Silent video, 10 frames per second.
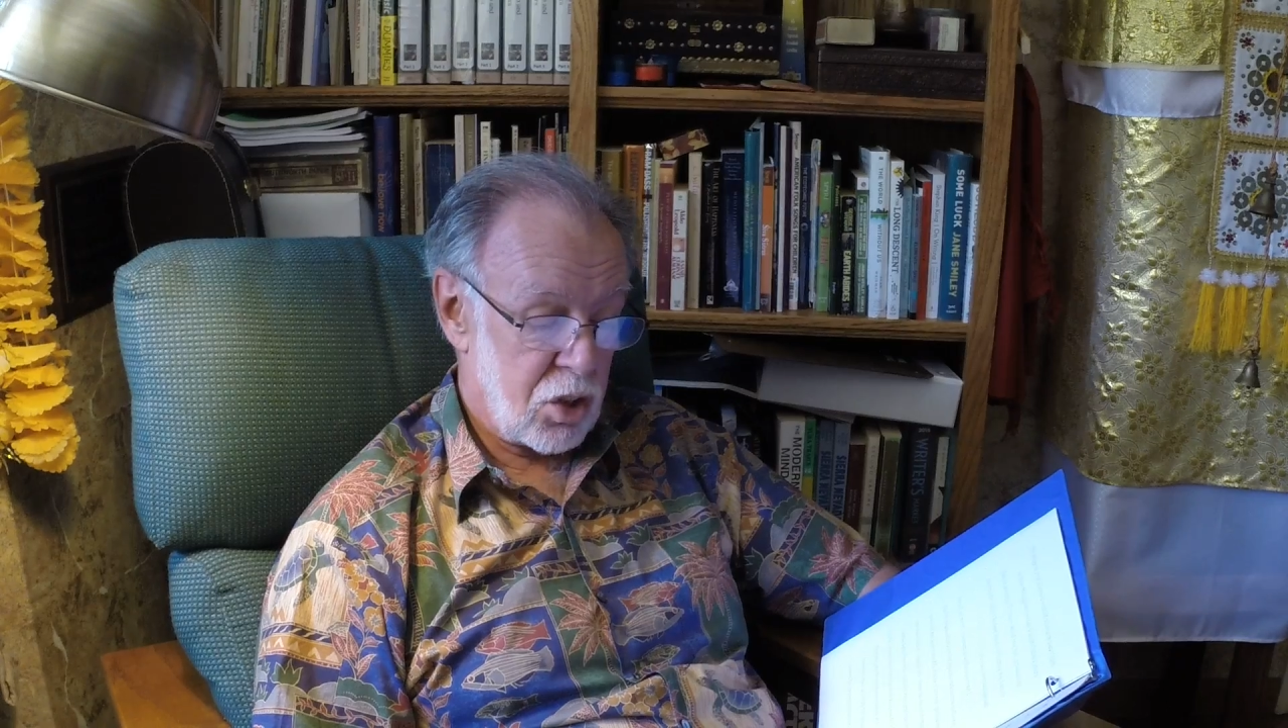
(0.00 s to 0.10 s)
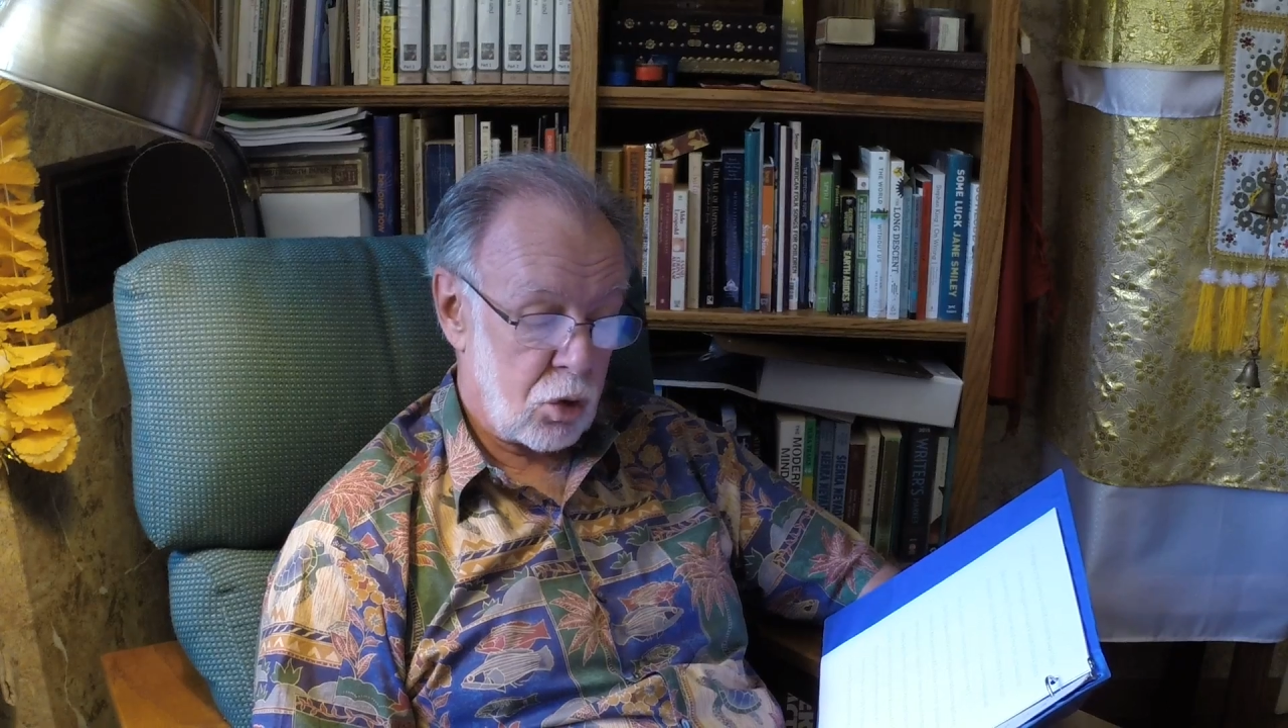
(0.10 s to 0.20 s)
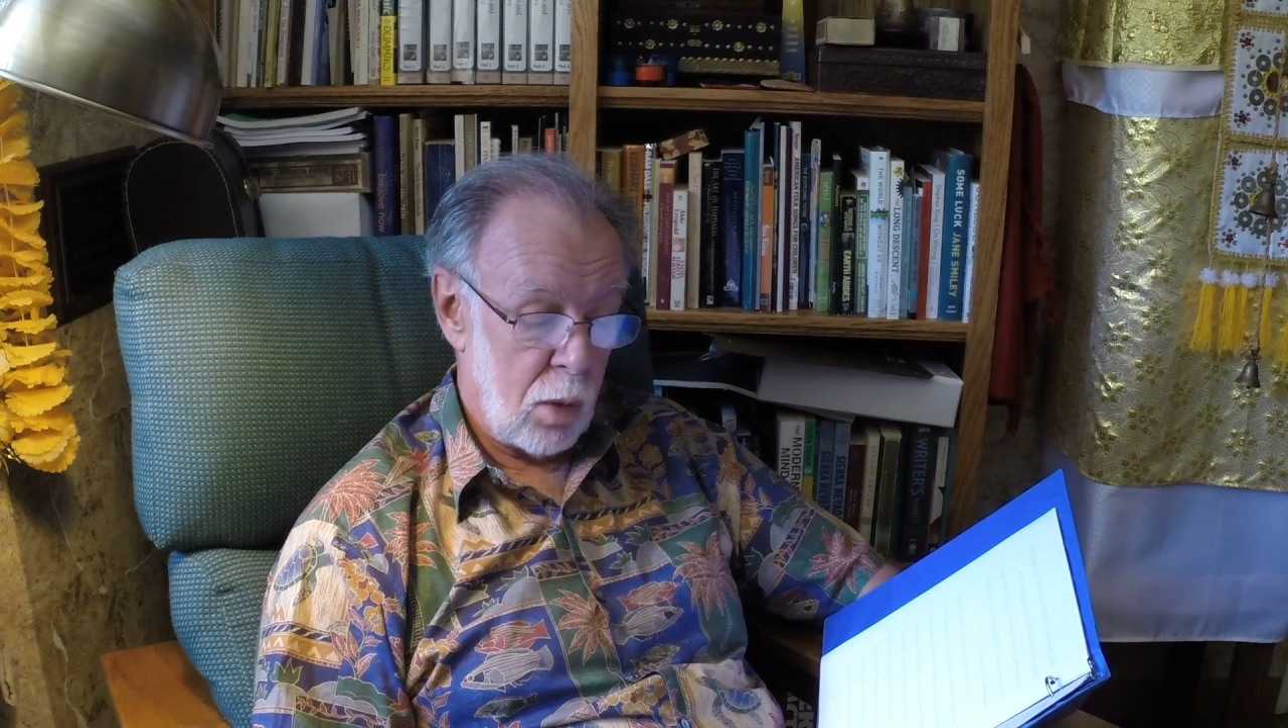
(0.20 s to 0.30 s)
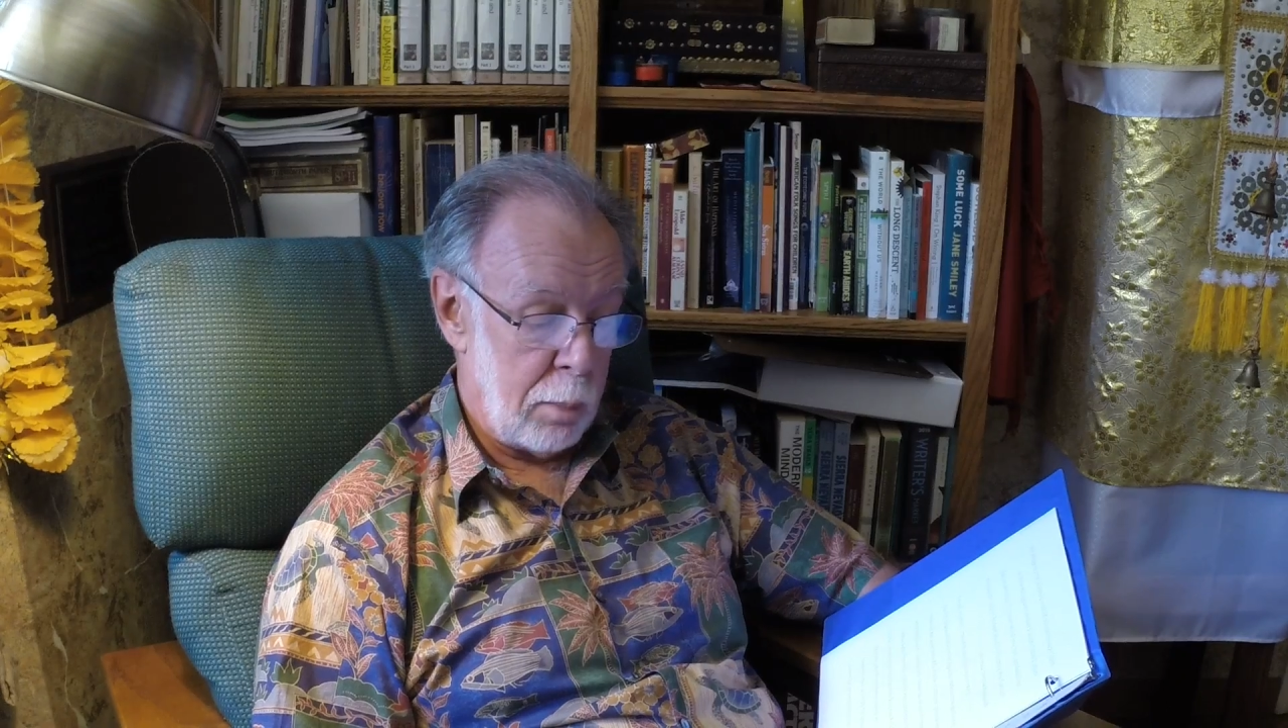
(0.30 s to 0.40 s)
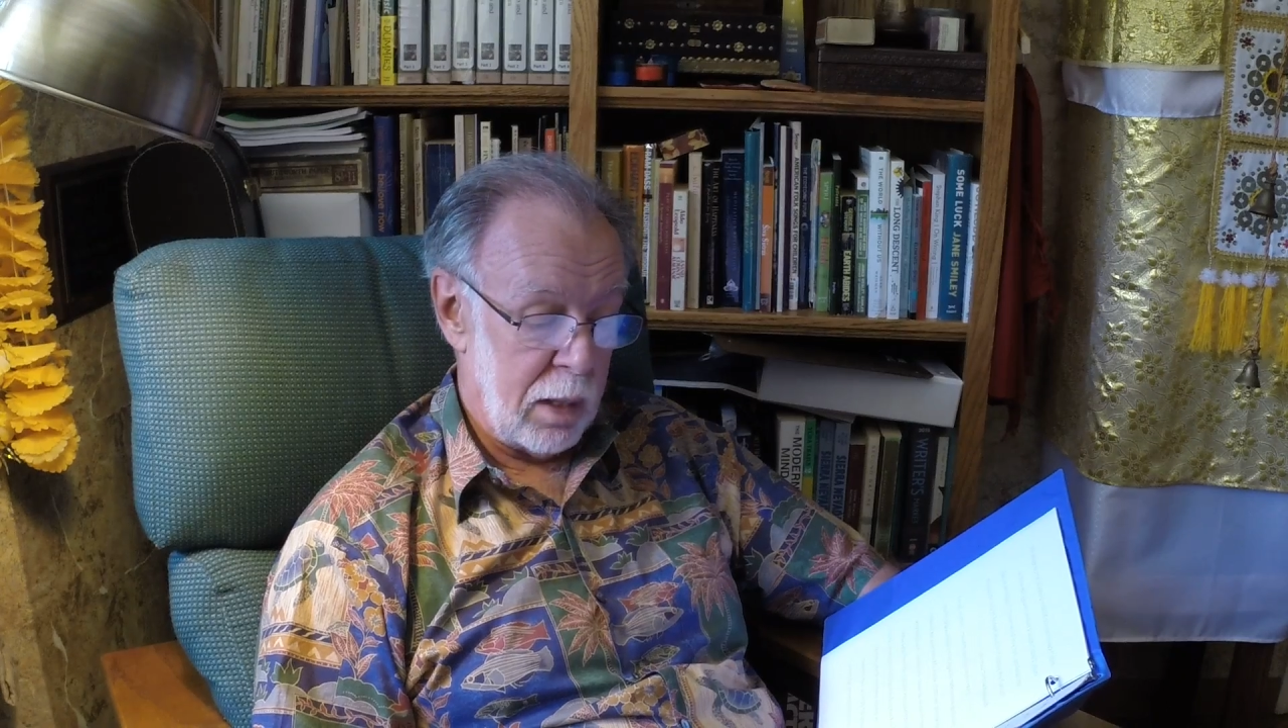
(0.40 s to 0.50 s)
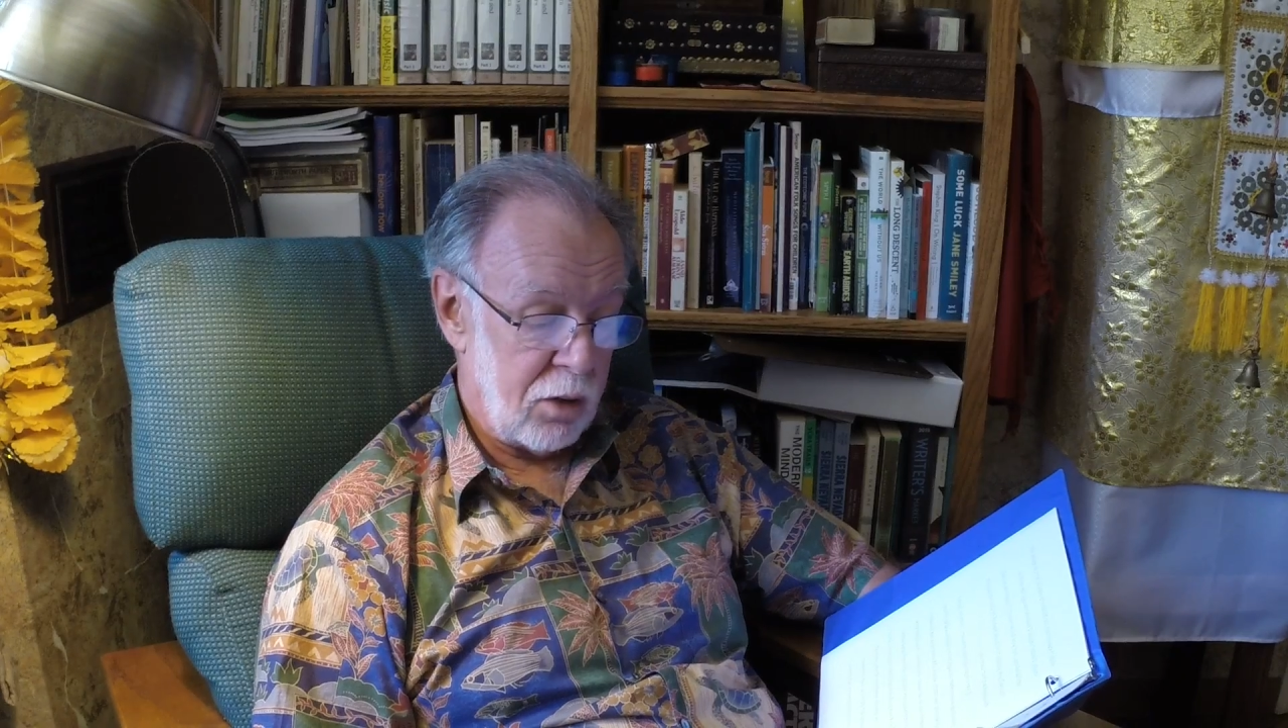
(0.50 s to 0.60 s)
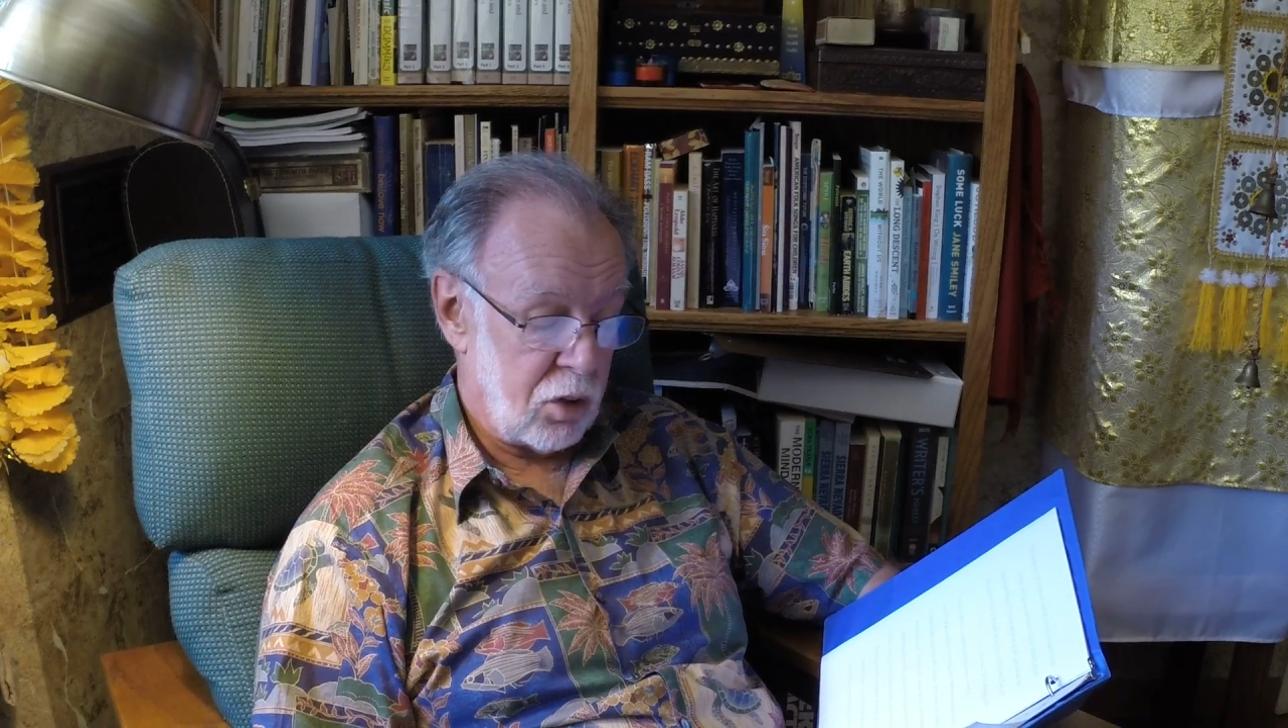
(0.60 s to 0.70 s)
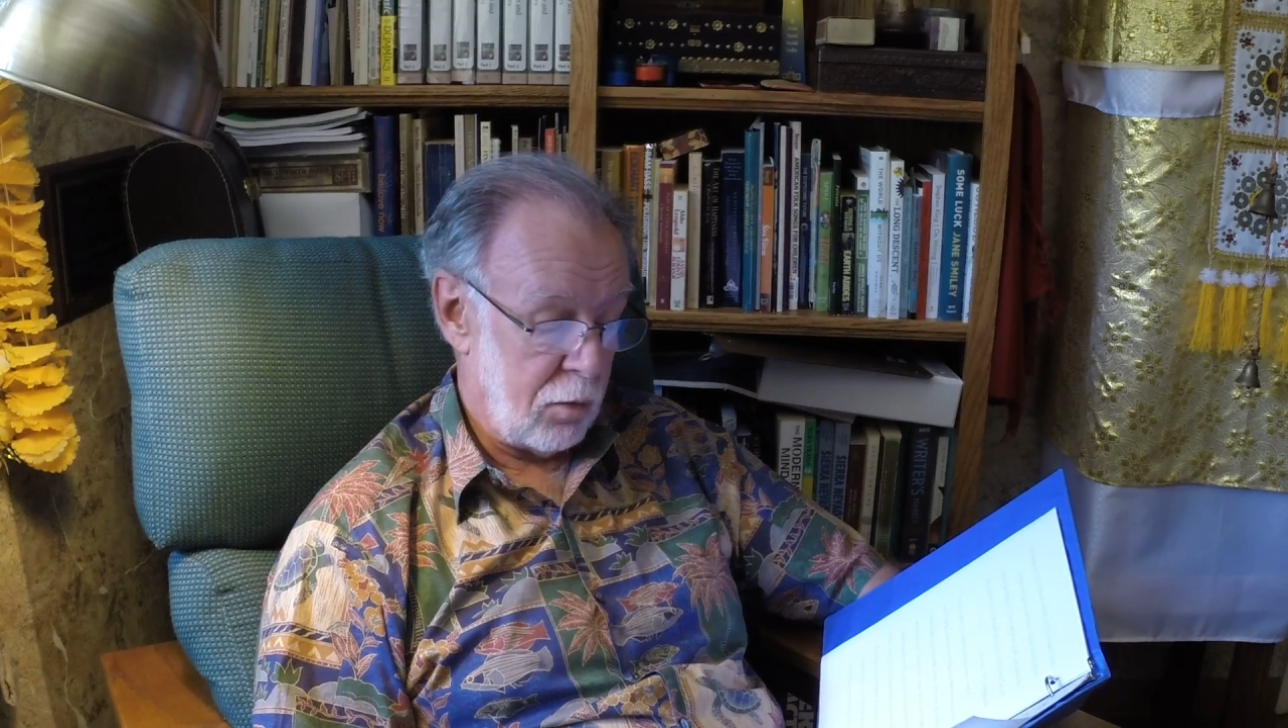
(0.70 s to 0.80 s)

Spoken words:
scribblings